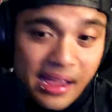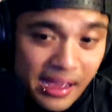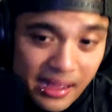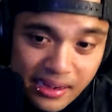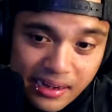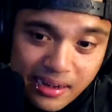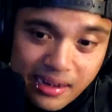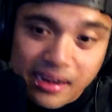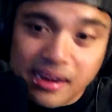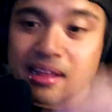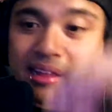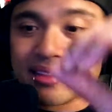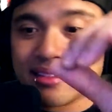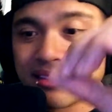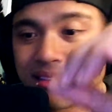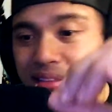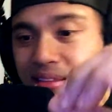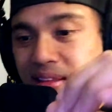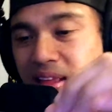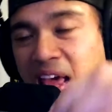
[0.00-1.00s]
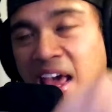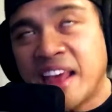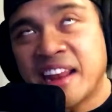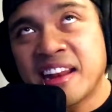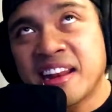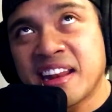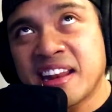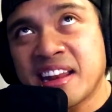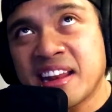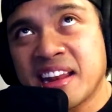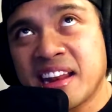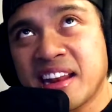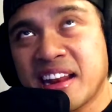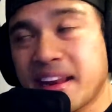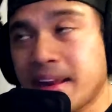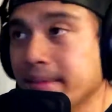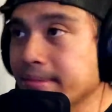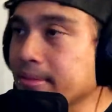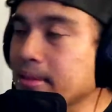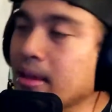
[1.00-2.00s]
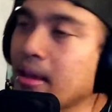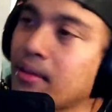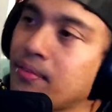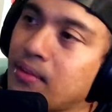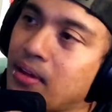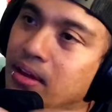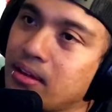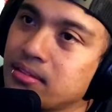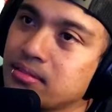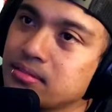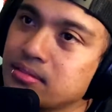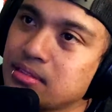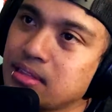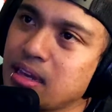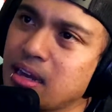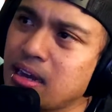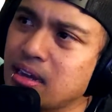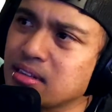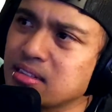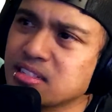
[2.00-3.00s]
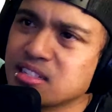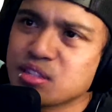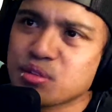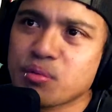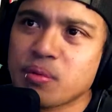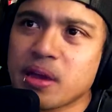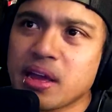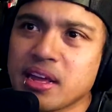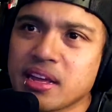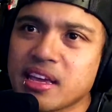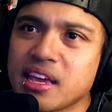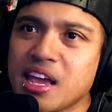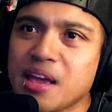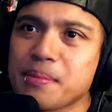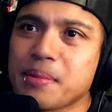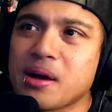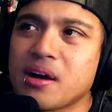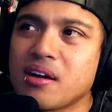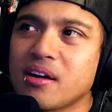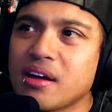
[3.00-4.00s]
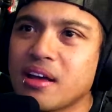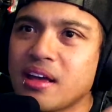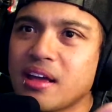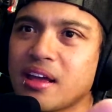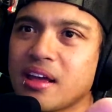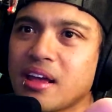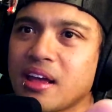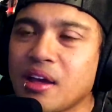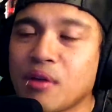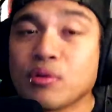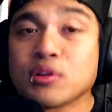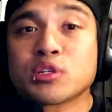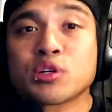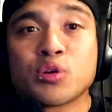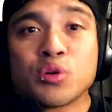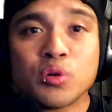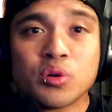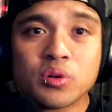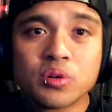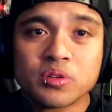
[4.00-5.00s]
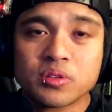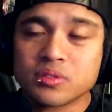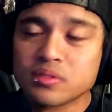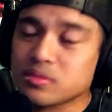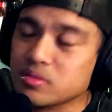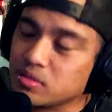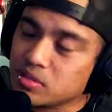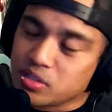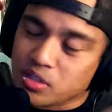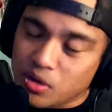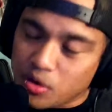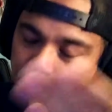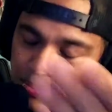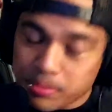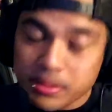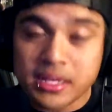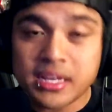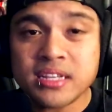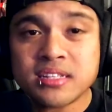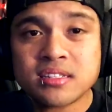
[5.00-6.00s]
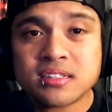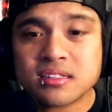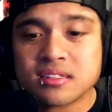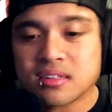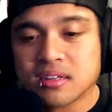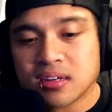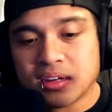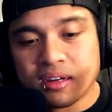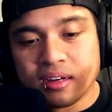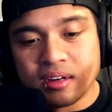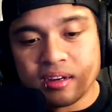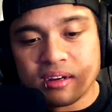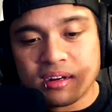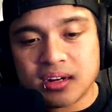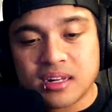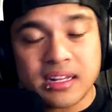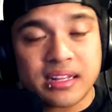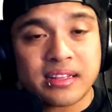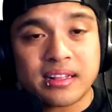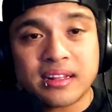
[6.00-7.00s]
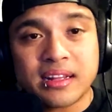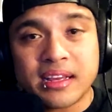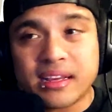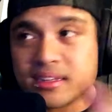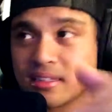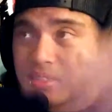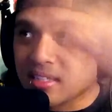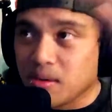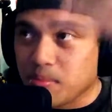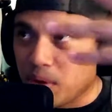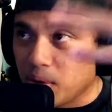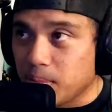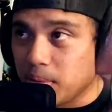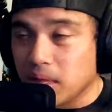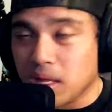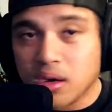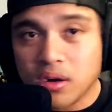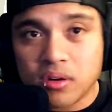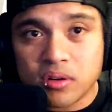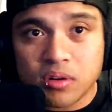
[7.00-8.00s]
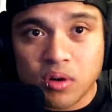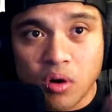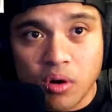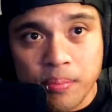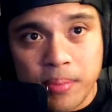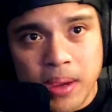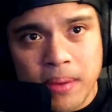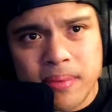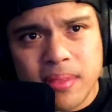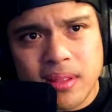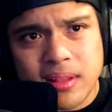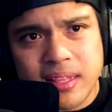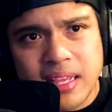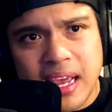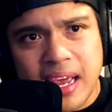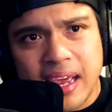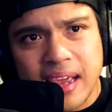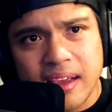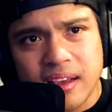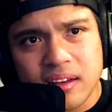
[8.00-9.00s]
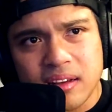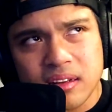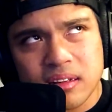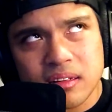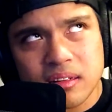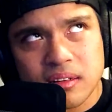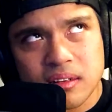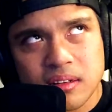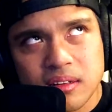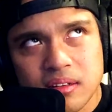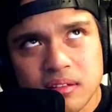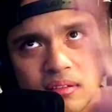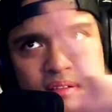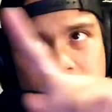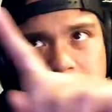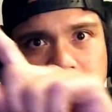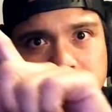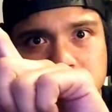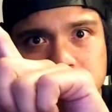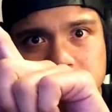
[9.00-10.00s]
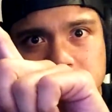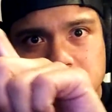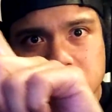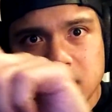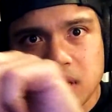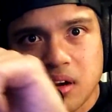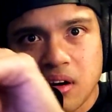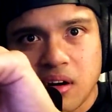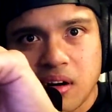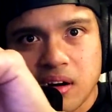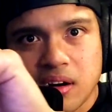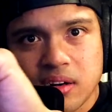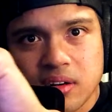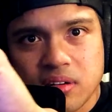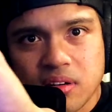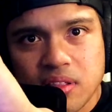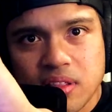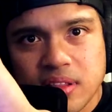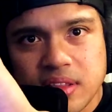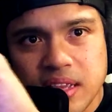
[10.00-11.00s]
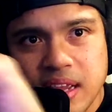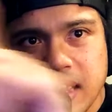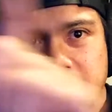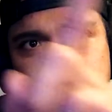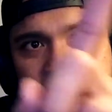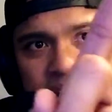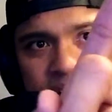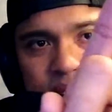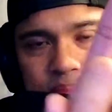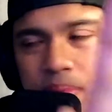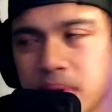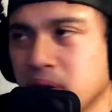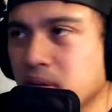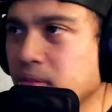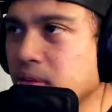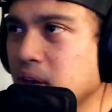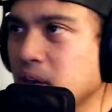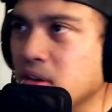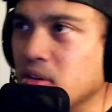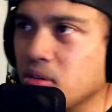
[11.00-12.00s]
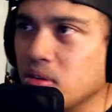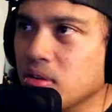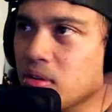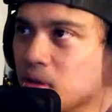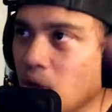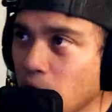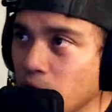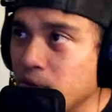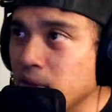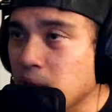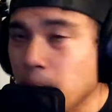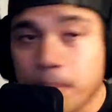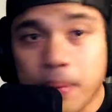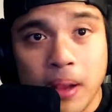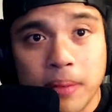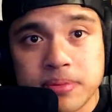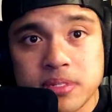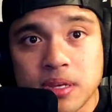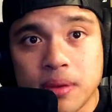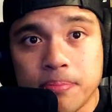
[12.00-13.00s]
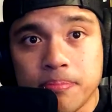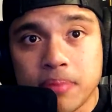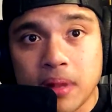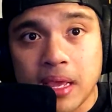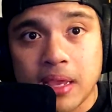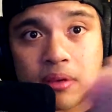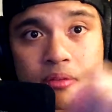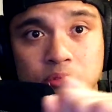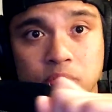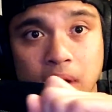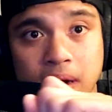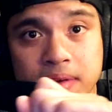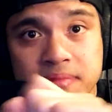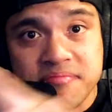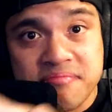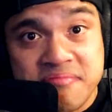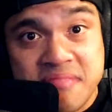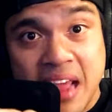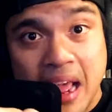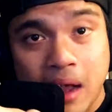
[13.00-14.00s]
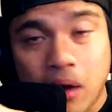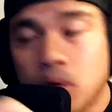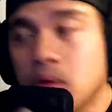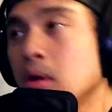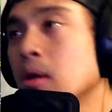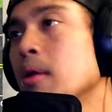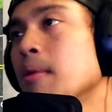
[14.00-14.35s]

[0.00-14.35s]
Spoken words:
edited it, and then yeah, just the way it came out, it was cool. So please click the link somewhere below, or maybe the tag. Will the card or the tag be over here? Hopefully it pops up like right now.